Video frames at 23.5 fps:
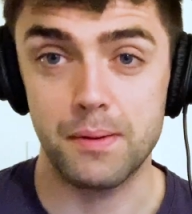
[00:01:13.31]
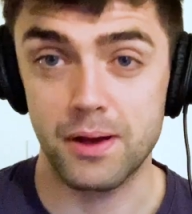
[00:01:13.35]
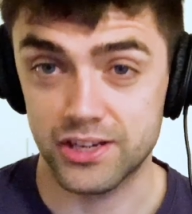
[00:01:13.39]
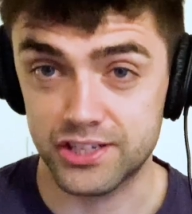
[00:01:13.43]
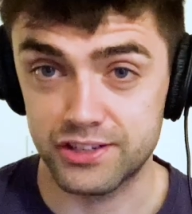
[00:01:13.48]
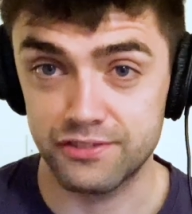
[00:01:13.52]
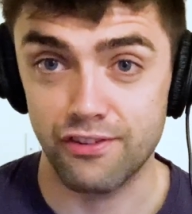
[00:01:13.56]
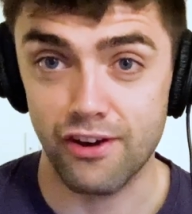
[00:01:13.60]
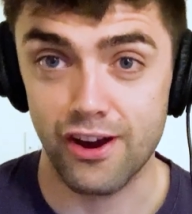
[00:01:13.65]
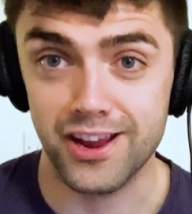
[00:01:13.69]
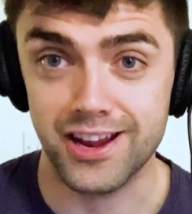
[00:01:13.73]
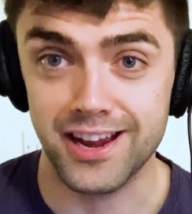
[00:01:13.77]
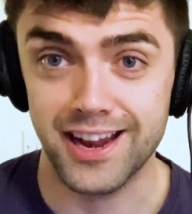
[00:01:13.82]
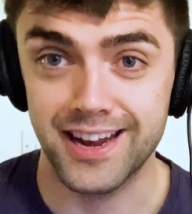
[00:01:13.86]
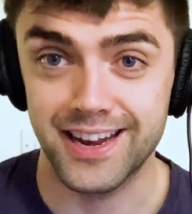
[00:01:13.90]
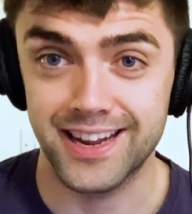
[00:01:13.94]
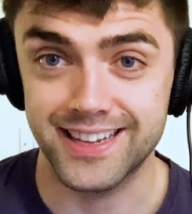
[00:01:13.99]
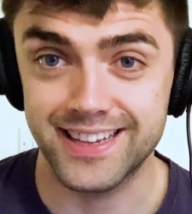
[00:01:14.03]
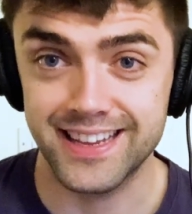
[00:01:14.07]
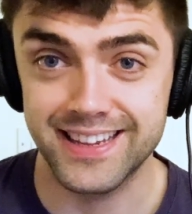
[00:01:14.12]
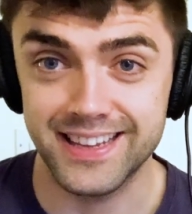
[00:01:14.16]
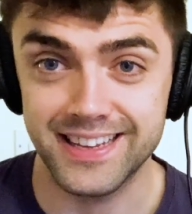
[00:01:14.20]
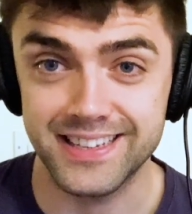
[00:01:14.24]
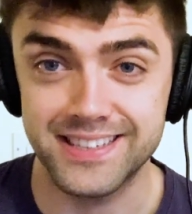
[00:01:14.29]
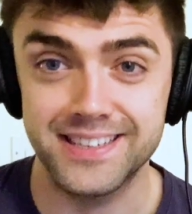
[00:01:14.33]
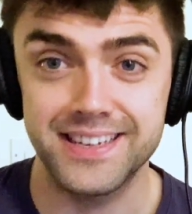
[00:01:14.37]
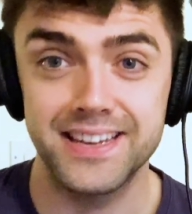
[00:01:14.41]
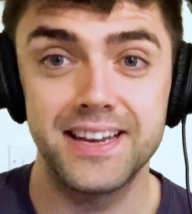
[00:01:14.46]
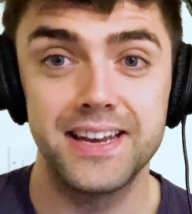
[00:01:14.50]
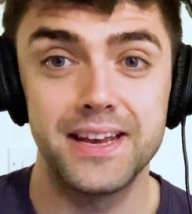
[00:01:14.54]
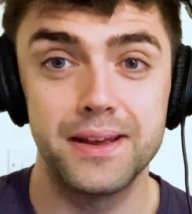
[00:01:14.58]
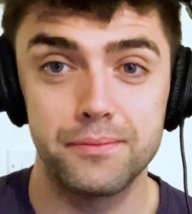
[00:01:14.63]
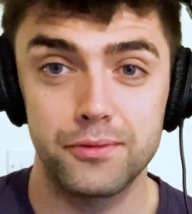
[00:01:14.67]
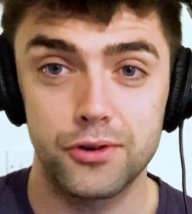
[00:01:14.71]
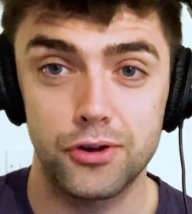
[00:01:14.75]
actually very glad I did this
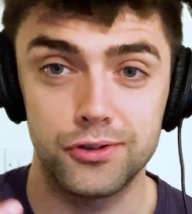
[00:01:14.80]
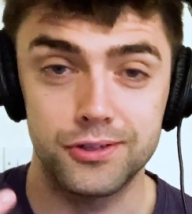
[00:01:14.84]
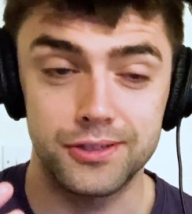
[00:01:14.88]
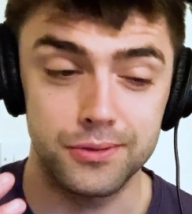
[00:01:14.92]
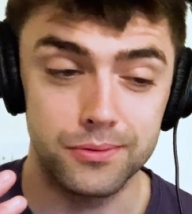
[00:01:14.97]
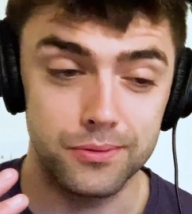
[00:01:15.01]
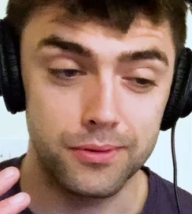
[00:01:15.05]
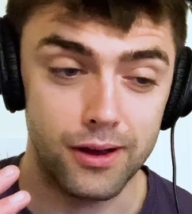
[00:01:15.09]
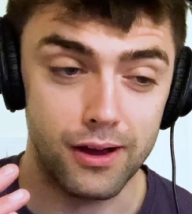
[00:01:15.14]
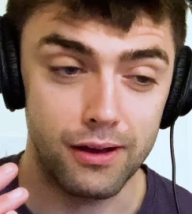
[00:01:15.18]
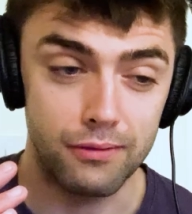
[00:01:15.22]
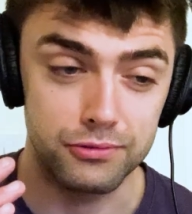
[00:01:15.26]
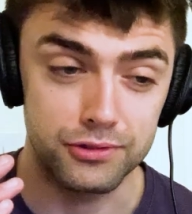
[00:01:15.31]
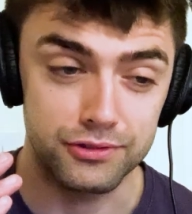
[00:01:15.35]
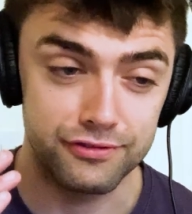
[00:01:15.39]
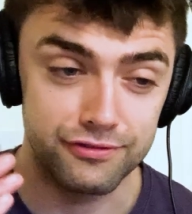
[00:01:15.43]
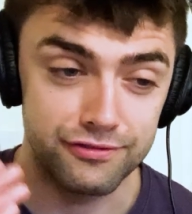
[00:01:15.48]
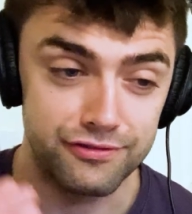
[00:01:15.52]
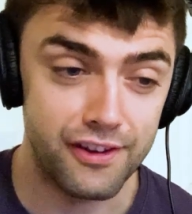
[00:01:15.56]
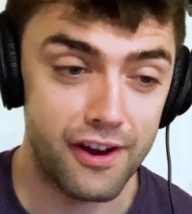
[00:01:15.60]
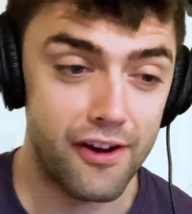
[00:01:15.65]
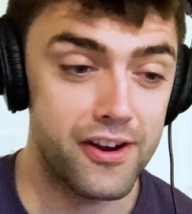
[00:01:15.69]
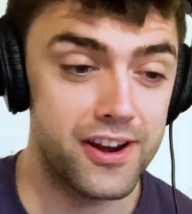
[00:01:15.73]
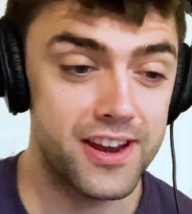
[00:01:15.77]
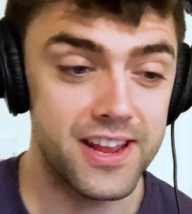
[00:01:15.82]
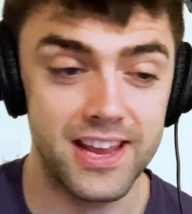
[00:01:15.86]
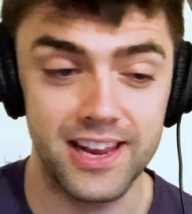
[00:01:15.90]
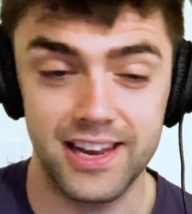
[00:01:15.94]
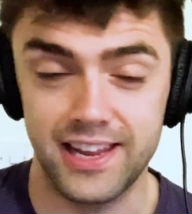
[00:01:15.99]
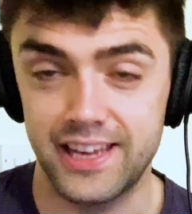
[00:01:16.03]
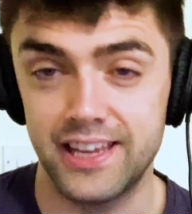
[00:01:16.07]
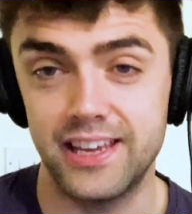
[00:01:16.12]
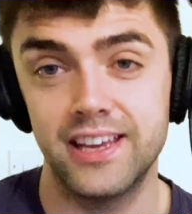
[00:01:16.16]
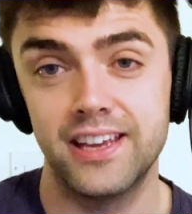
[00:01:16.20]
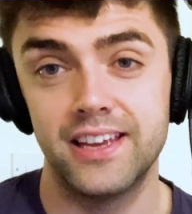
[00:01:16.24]
because I was very
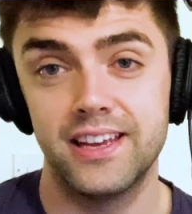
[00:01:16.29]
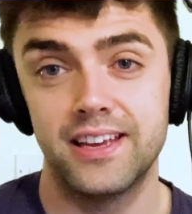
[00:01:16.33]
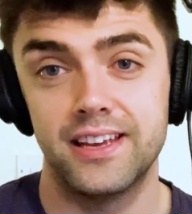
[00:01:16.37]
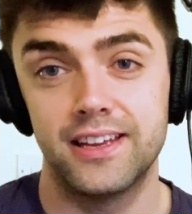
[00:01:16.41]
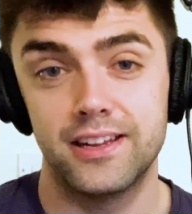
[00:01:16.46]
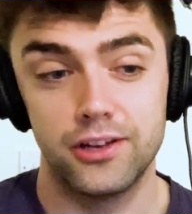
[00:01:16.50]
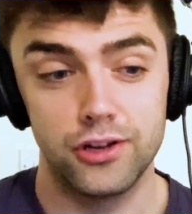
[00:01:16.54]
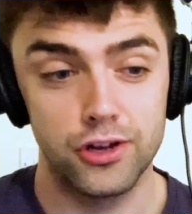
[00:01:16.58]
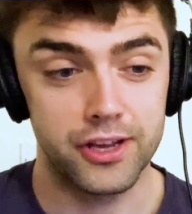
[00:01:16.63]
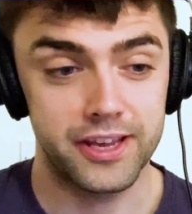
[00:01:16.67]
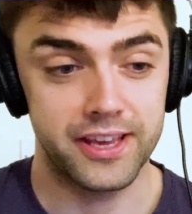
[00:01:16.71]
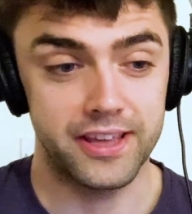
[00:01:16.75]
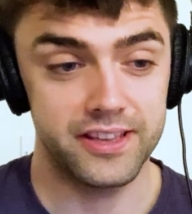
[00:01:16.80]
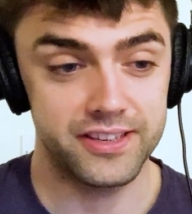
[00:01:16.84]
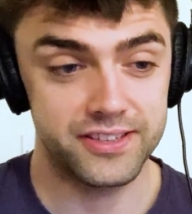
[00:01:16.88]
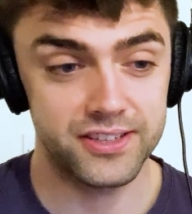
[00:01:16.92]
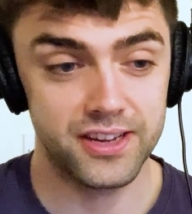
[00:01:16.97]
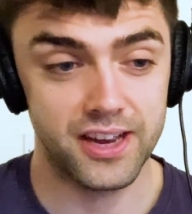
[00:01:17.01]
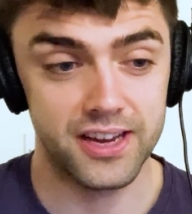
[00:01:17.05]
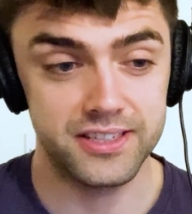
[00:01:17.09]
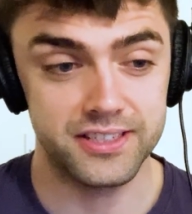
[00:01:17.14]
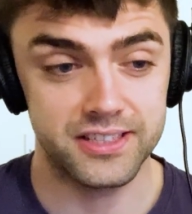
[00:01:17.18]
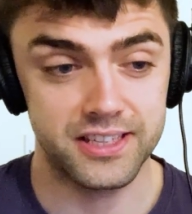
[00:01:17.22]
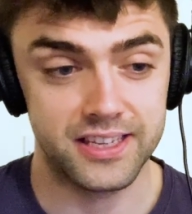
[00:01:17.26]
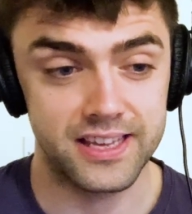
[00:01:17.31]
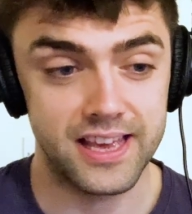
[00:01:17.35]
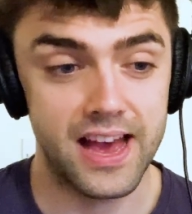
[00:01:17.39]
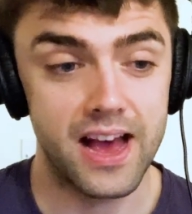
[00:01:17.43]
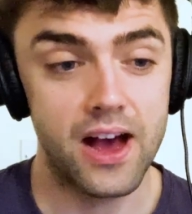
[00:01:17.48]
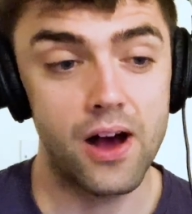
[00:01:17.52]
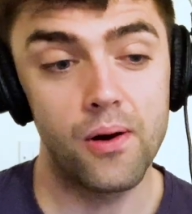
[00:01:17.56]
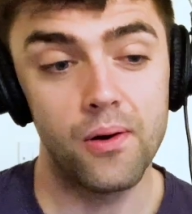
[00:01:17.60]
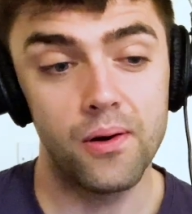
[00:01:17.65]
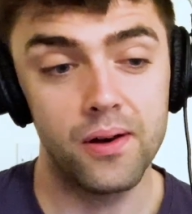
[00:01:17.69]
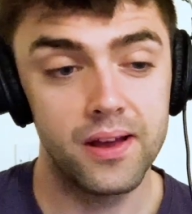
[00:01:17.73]
nearly looking at the size of the
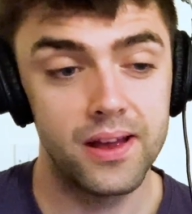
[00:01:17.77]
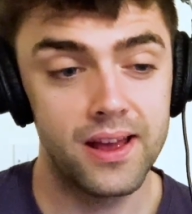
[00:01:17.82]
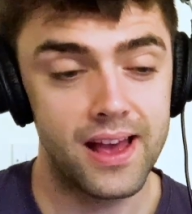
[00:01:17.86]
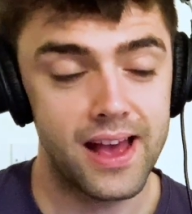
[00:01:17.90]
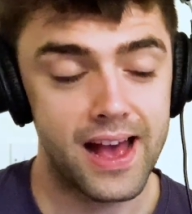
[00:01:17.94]
cow